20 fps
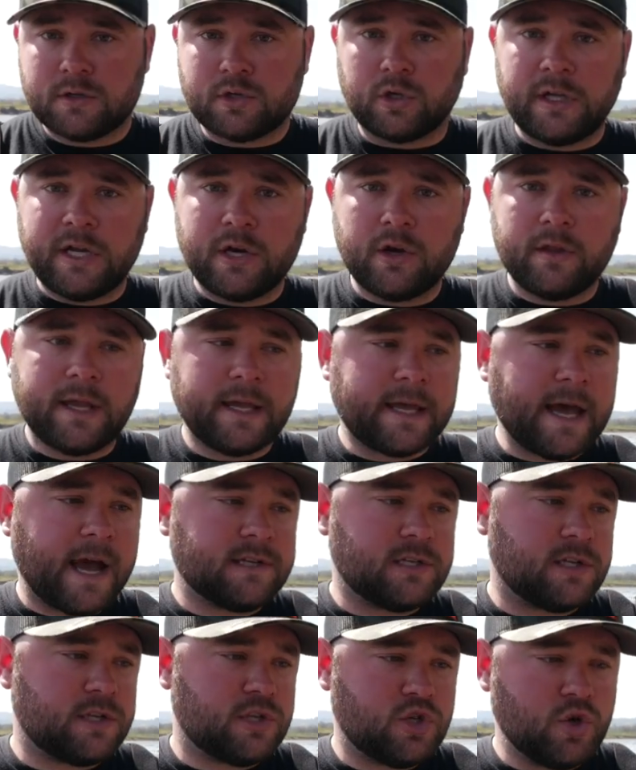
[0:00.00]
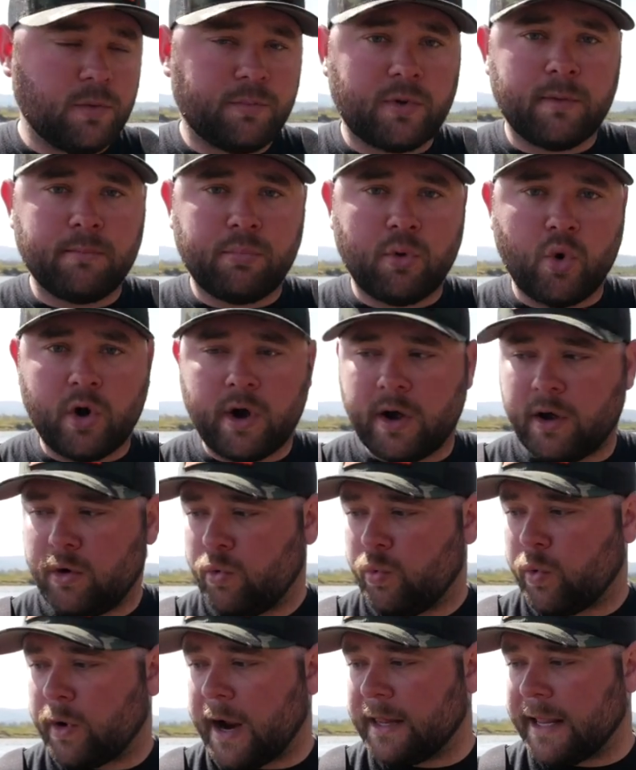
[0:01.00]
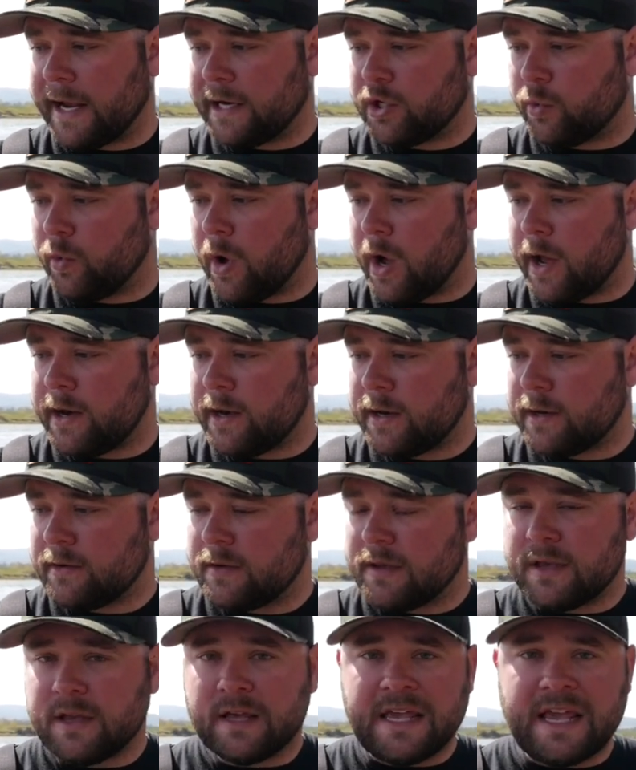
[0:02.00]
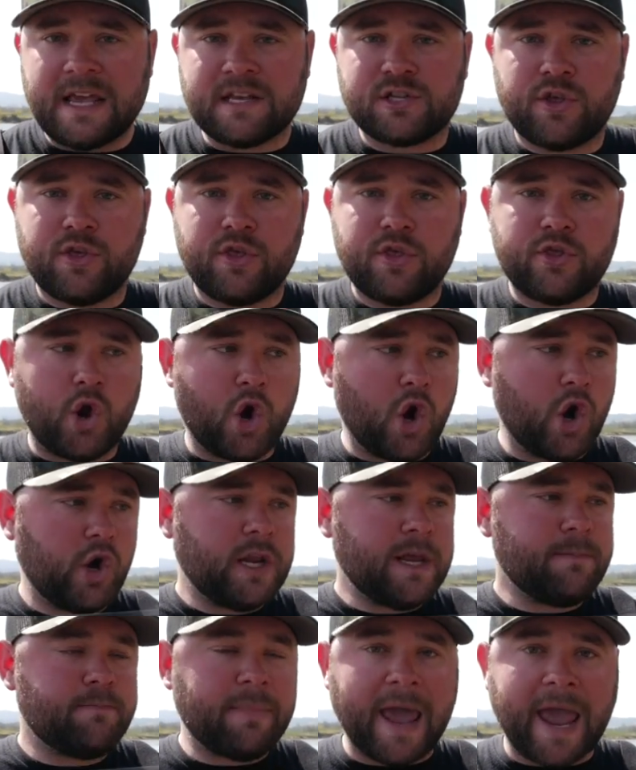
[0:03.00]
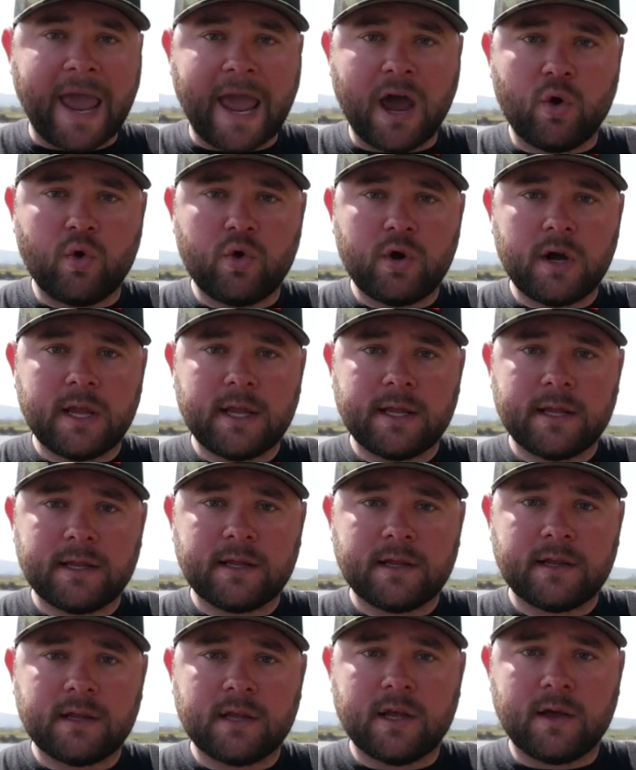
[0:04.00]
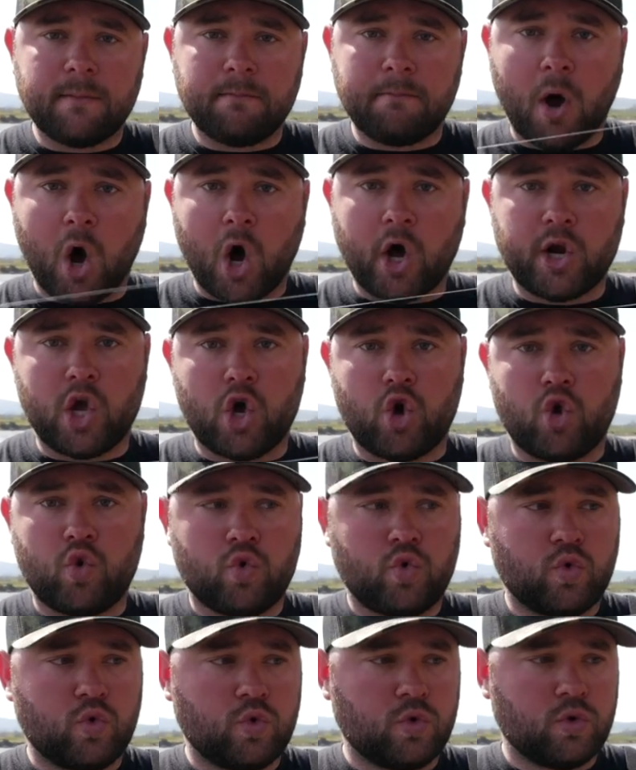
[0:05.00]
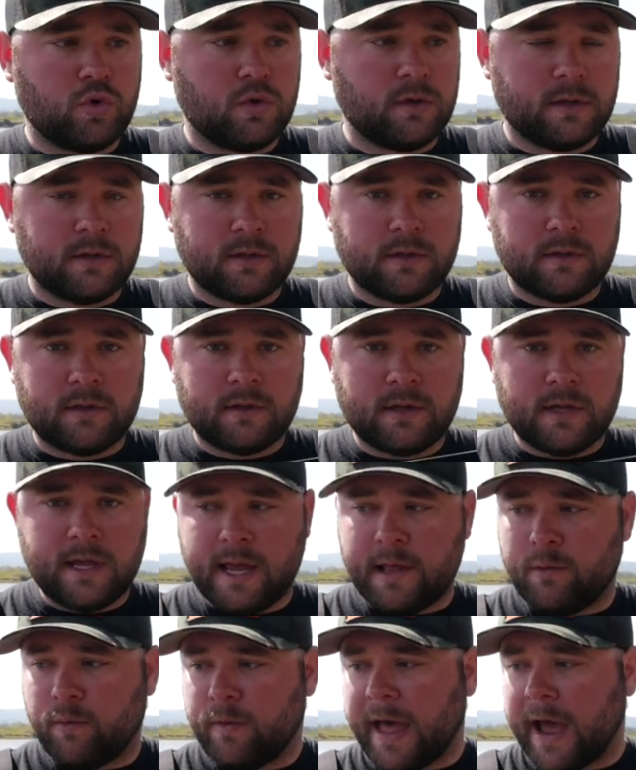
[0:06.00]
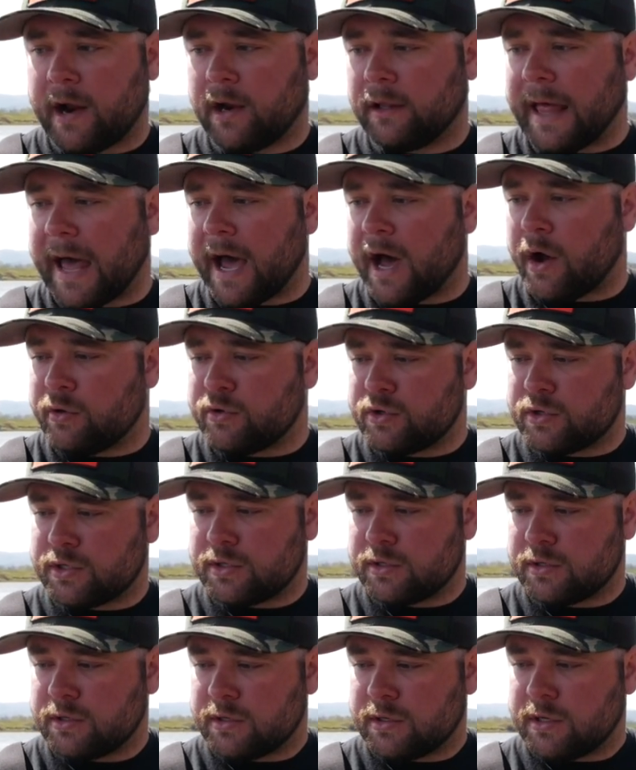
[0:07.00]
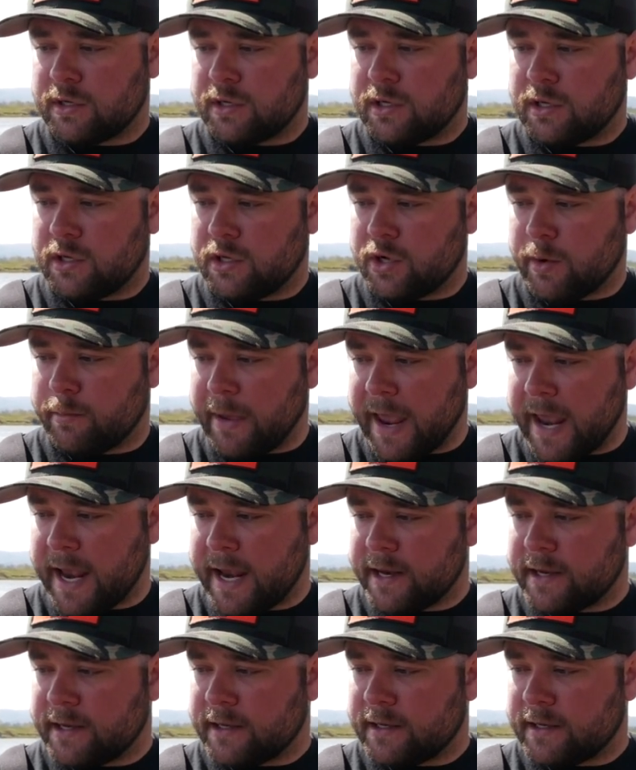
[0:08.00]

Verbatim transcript: So leader length, guys is super important. What I like to run is 30 pound mono. And that allows your bait